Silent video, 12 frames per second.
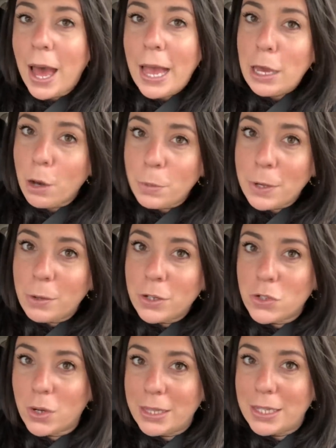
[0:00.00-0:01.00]
I hope you
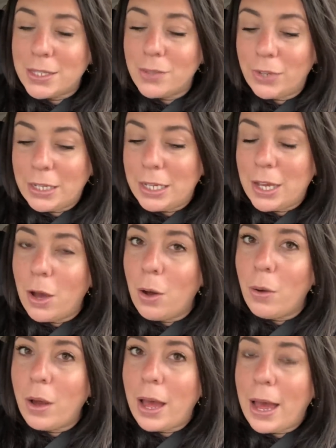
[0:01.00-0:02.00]
enjoyed this
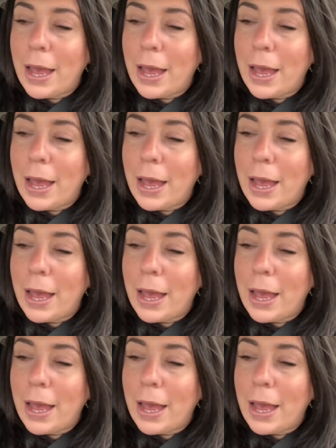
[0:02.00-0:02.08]
video.